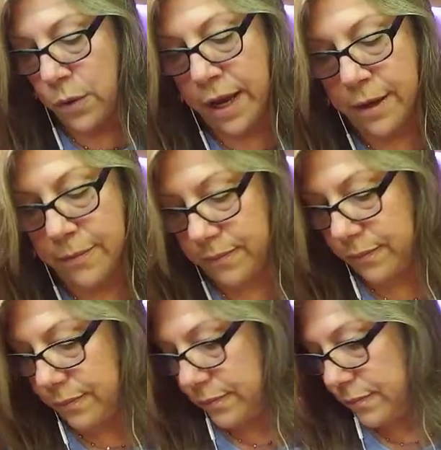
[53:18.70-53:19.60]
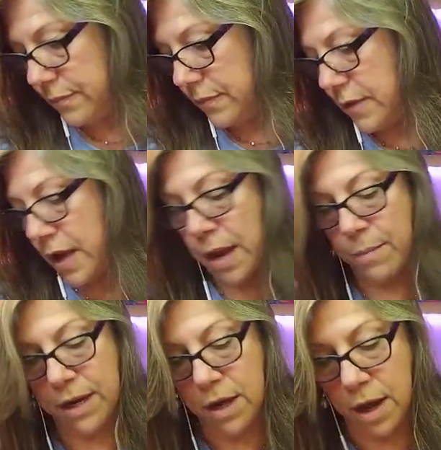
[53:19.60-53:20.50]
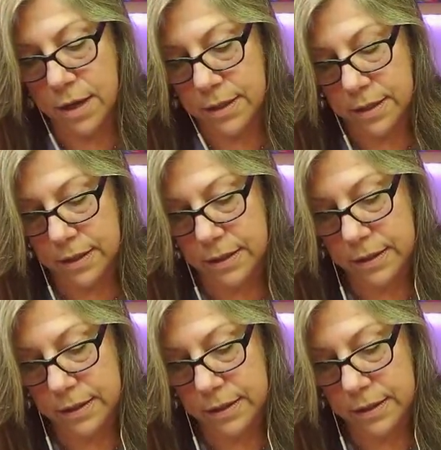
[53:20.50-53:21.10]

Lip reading: Okay, I got my knot.